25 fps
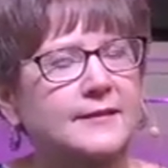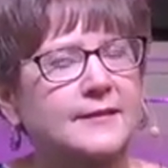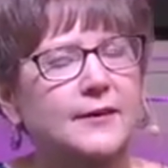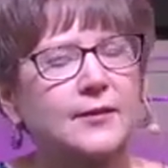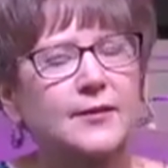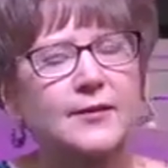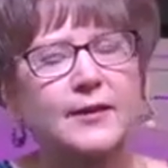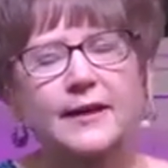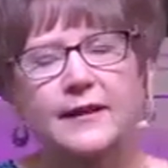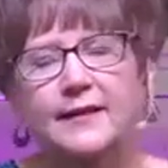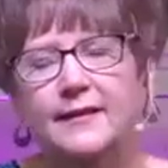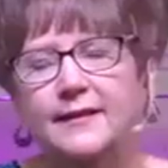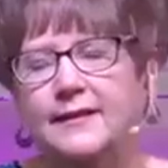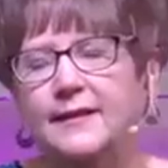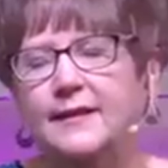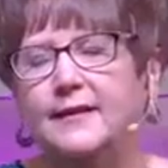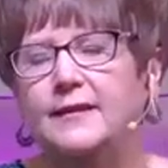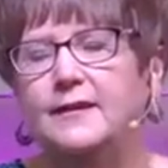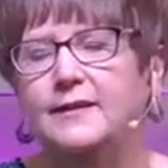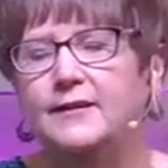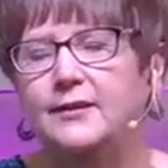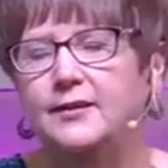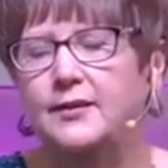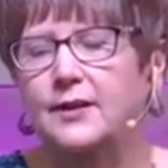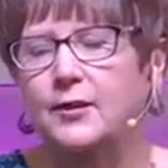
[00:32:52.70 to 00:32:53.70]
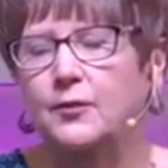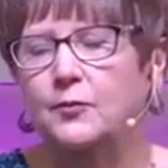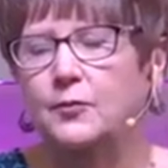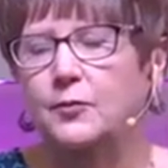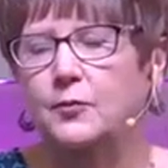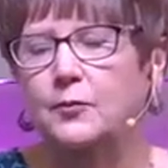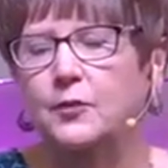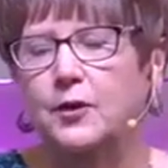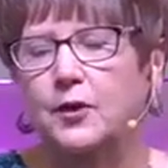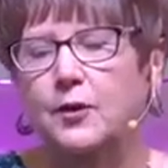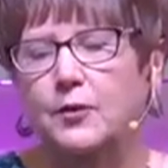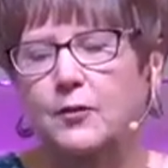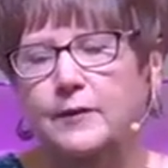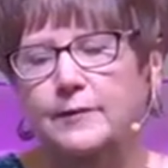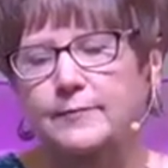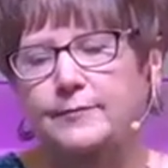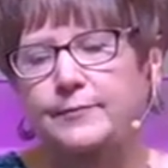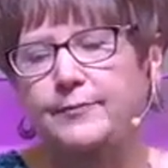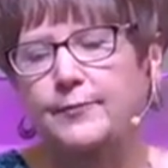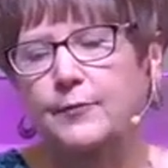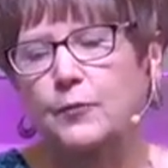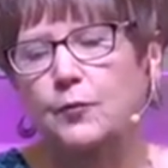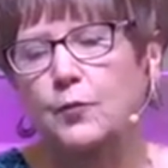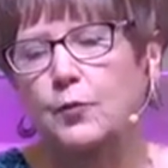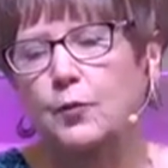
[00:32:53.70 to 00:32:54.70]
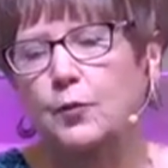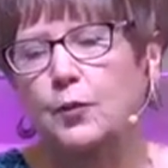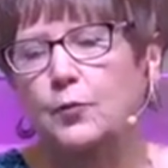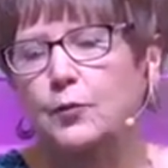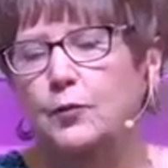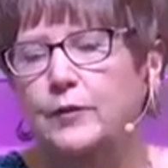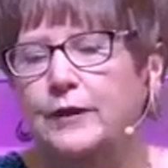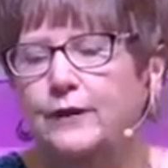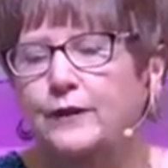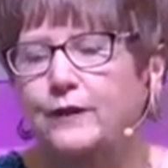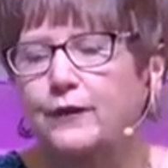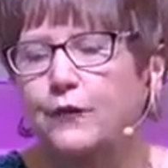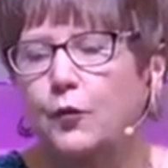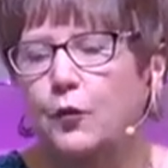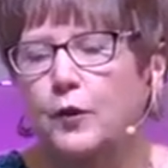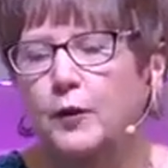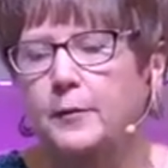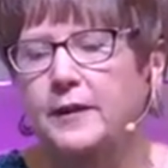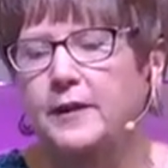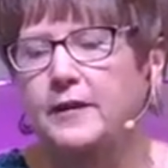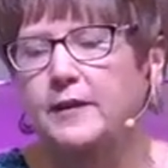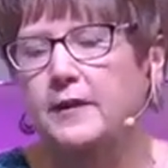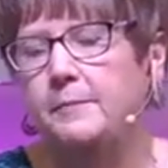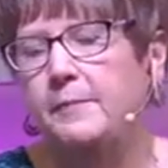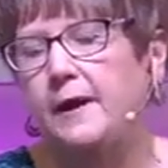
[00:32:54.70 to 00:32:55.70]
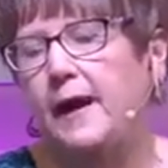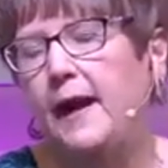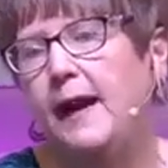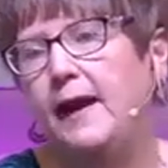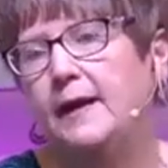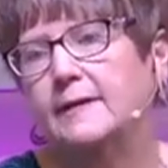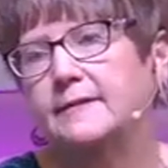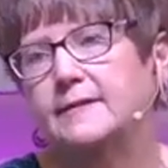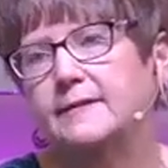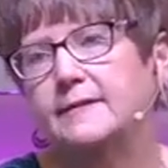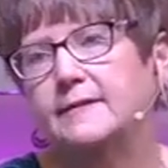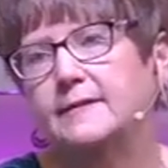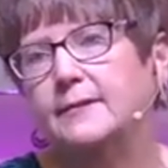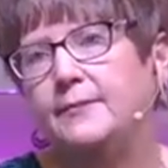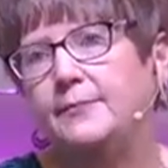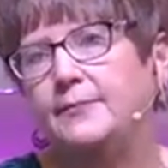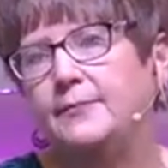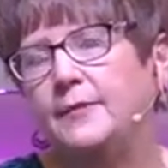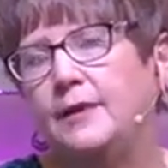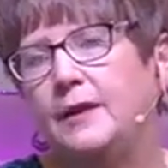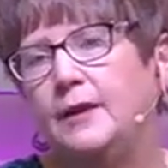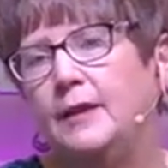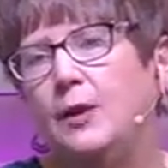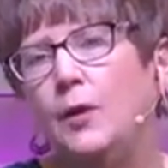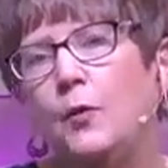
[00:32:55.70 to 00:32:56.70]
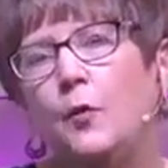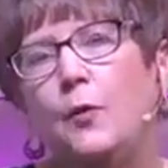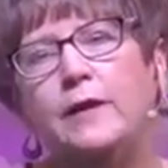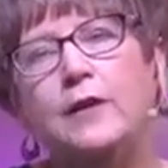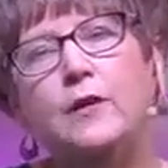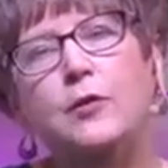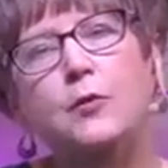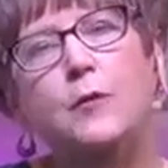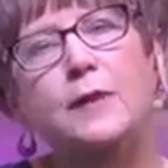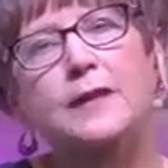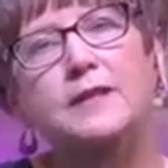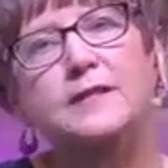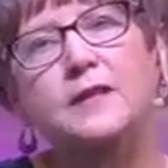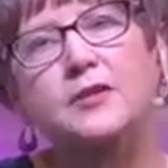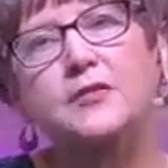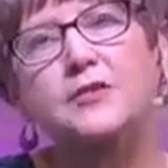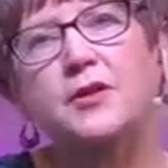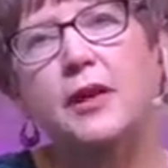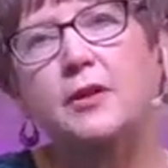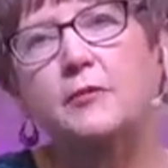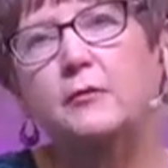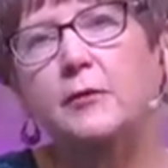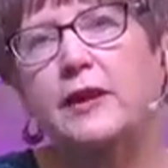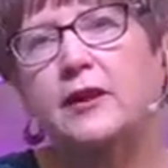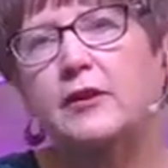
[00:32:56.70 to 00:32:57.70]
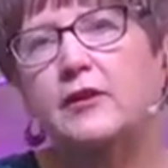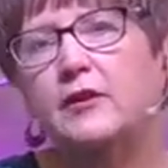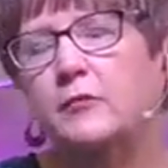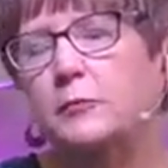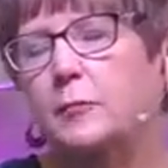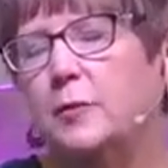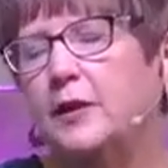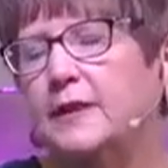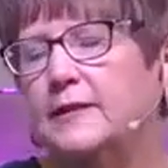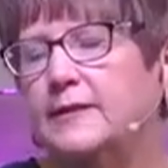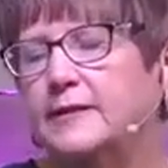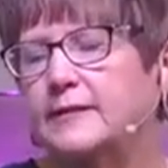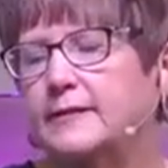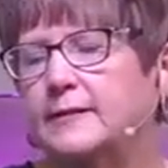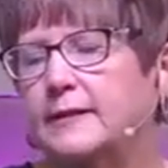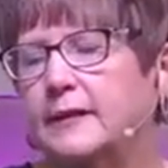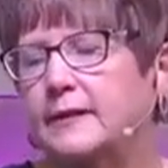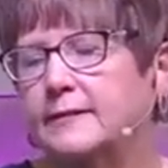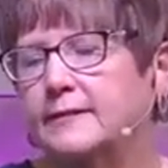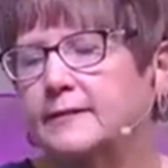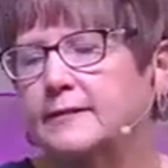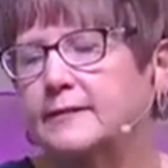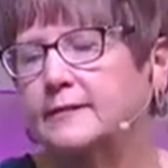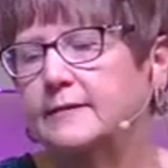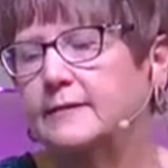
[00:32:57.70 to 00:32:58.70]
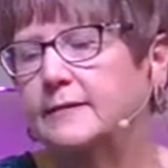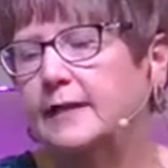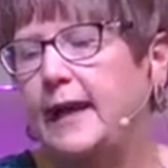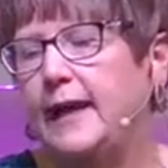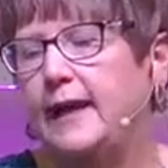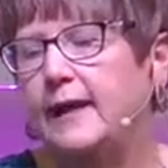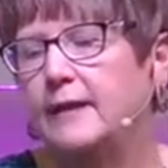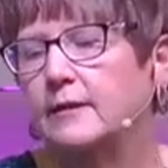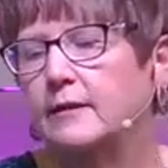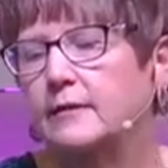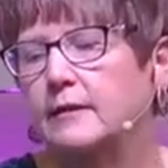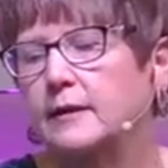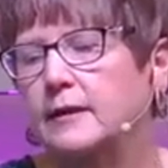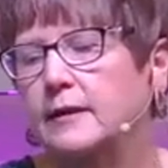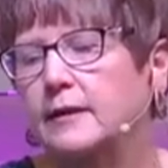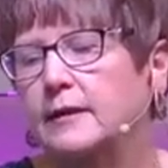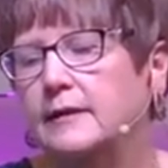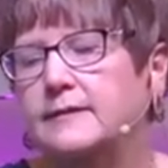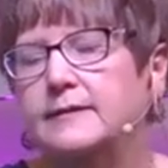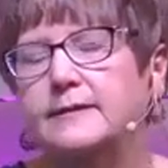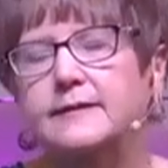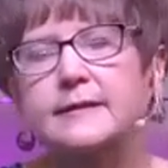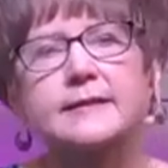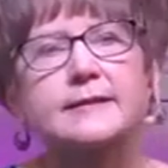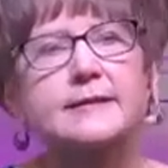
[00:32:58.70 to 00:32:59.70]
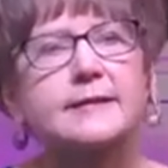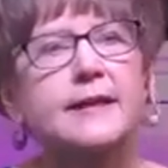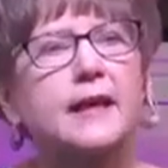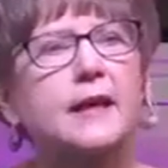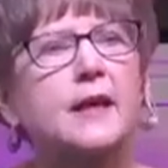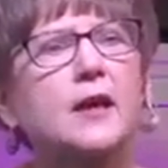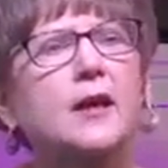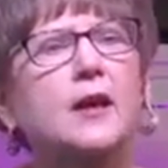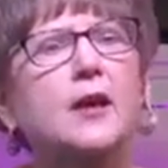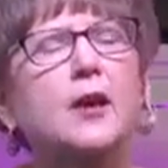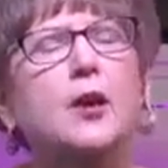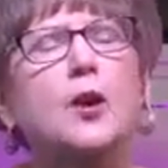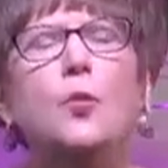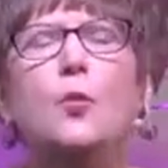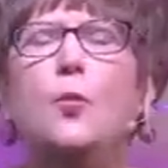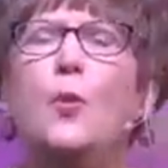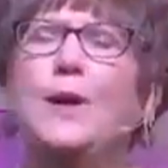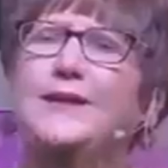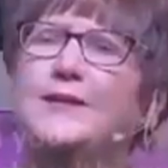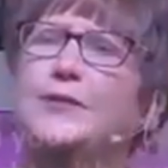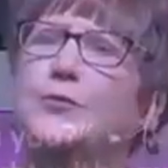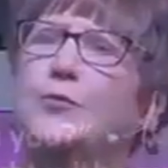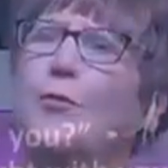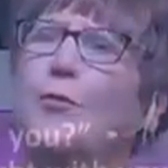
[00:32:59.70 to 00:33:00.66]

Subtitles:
Okay, you get where we're going? We're reforming the past. One of the ways that John Randolph Price says to handle it is to say, what's